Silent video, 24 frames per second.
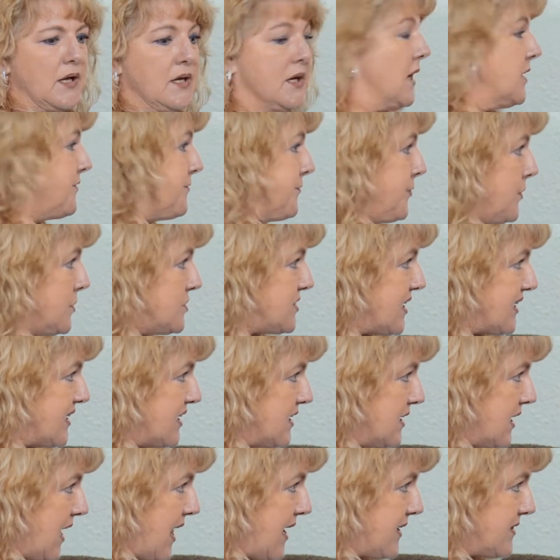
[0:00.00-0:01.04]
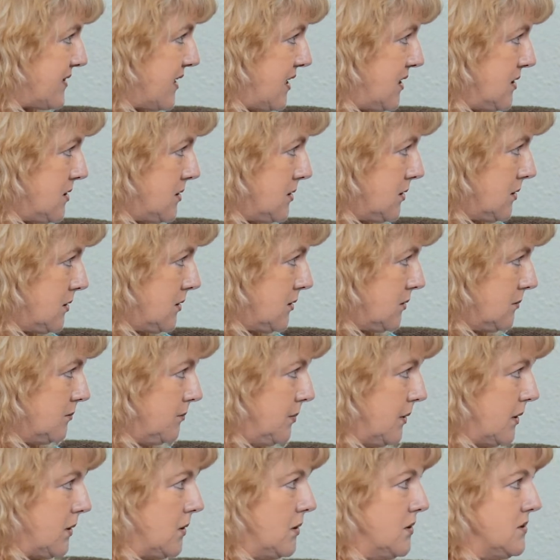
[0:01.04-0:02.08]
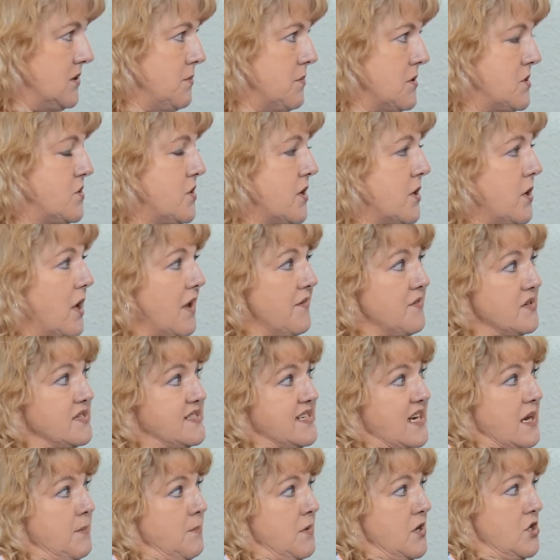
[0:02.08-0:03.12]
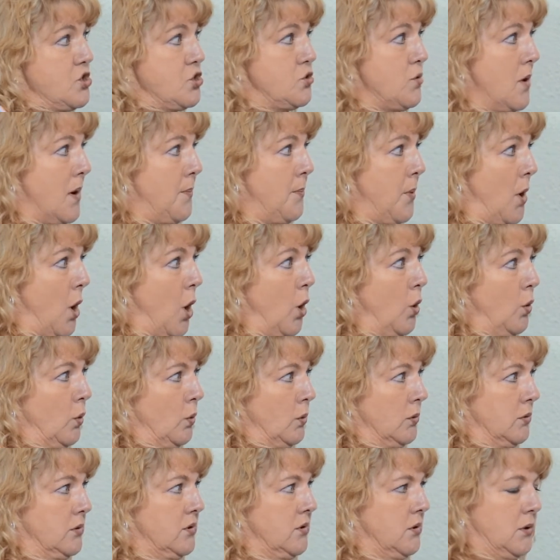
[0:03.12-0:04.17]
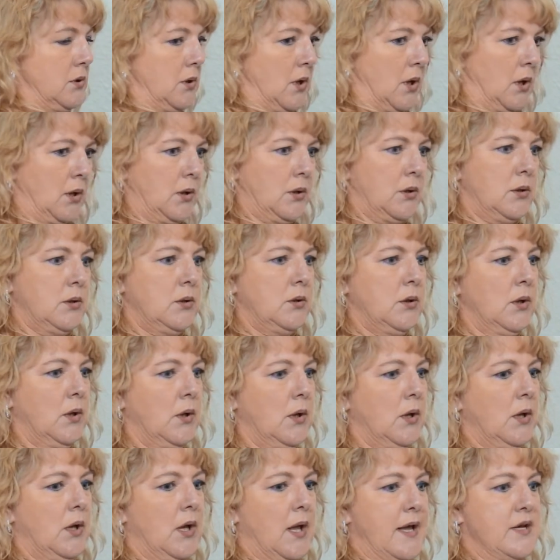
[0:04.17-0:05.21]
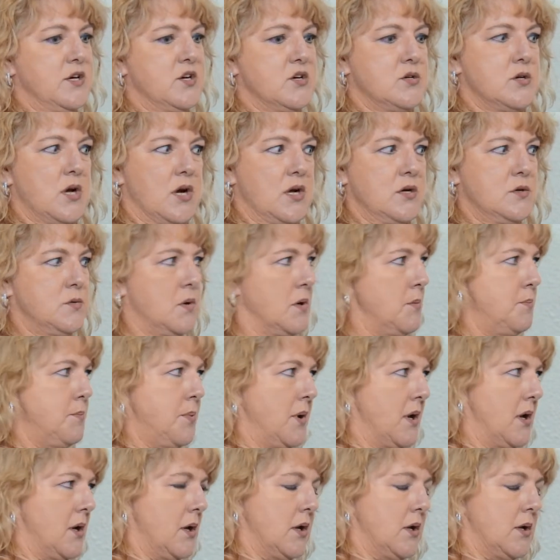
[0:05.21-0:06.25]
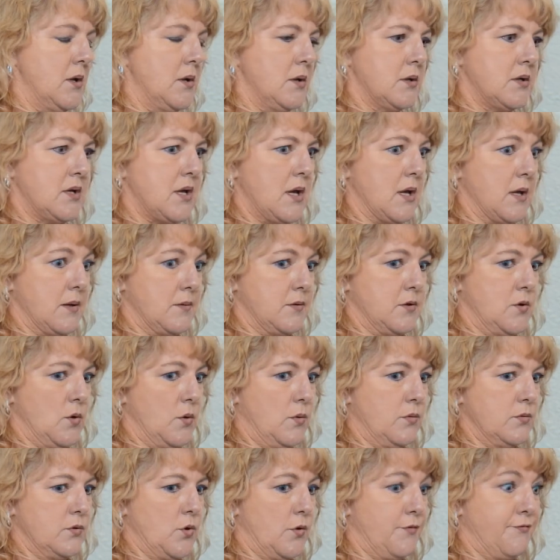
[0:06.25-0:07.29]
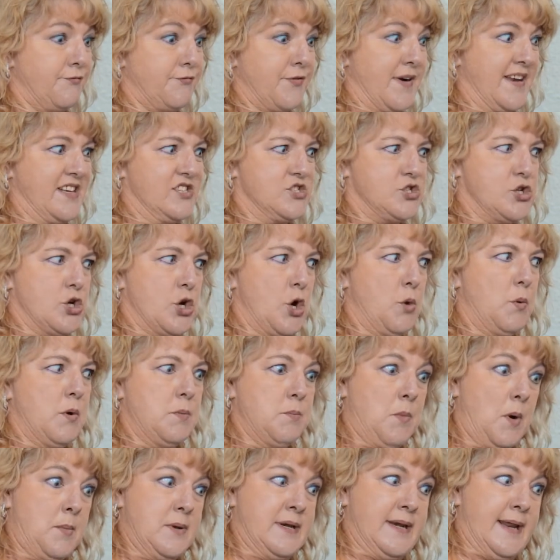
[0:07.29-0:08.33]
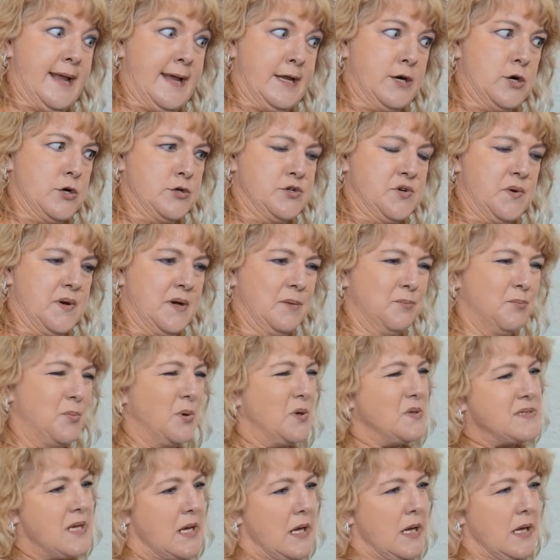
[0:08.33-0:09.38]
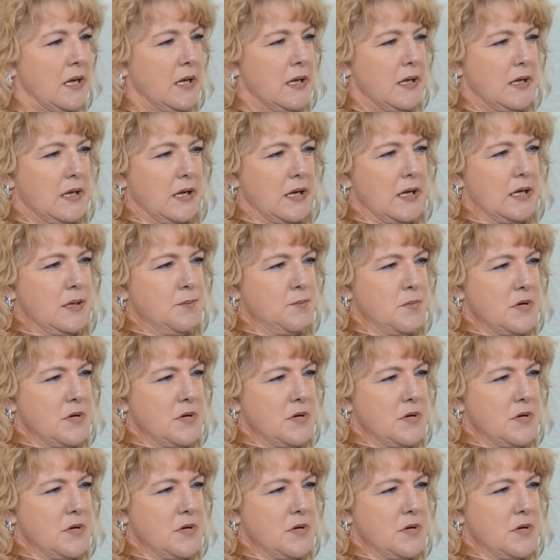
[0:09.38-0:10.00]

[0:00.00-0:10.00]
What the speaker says: at first I didn't like that because in matric you have this image to uphold, you know, and you don't want your friends to know what mom and dad are doing because in